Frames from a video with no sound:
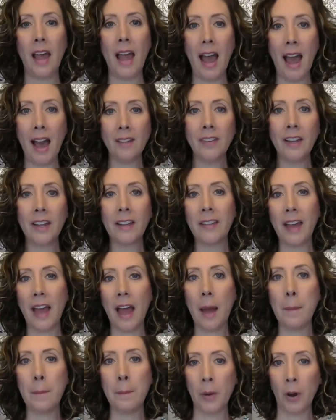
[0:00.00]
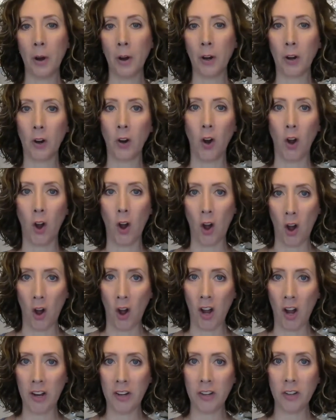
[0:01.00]
Having that mark
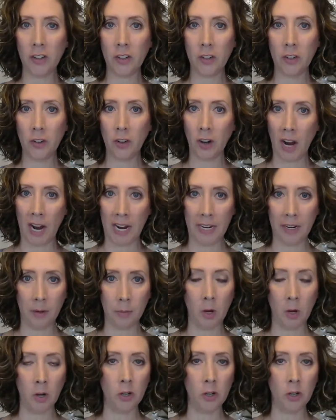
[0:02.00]
on your item,